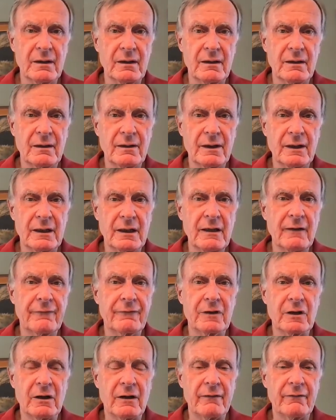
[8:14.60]
the
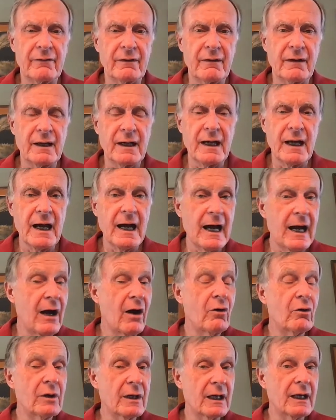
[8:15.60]
gift of, how
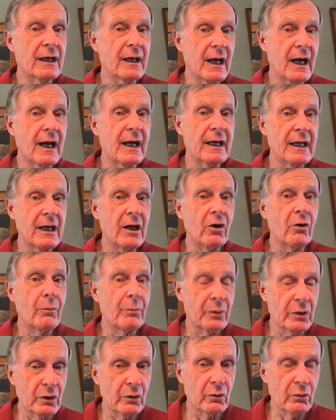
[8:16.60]
can I
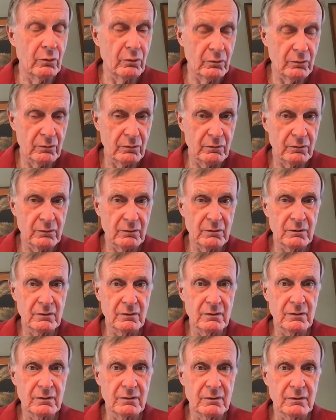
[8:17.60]
help you?
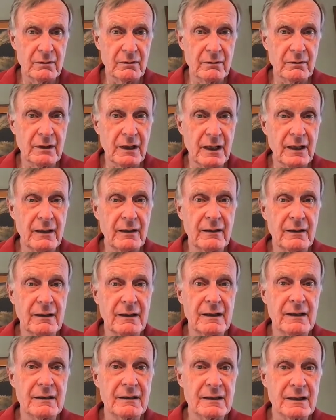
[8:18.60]
Okay?
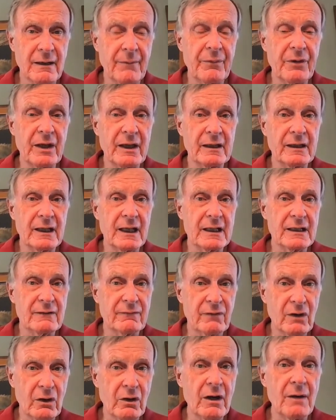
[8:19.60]
Something that's
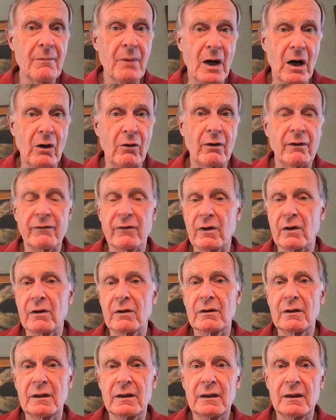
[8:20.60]
very powerful.
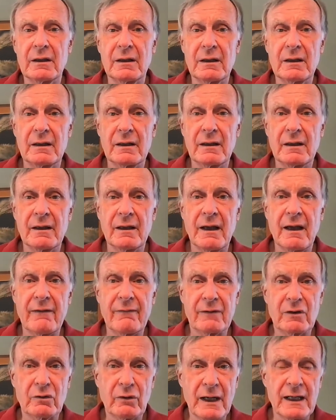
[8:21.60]
A
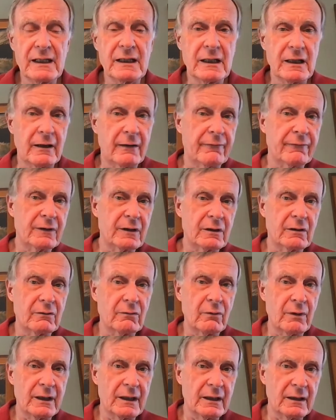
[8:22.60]
great gift
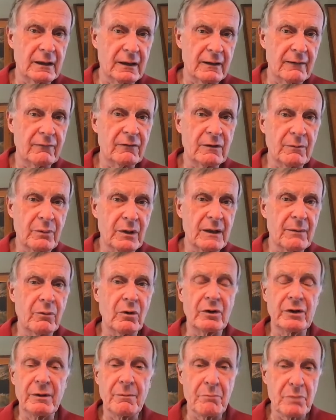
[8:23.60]
we can give to people,
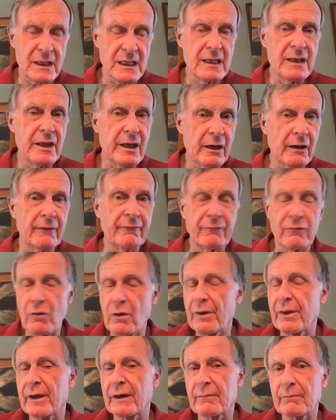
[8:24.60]
to be there for
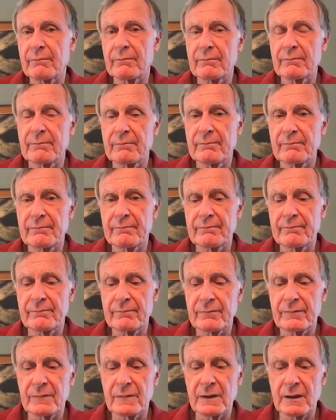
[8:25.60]
them.
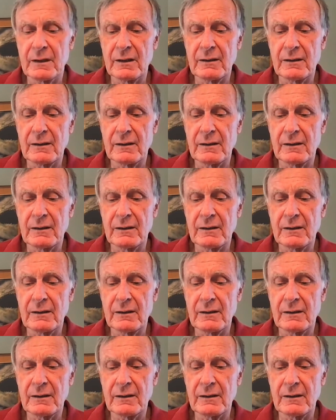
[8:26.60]
Okay?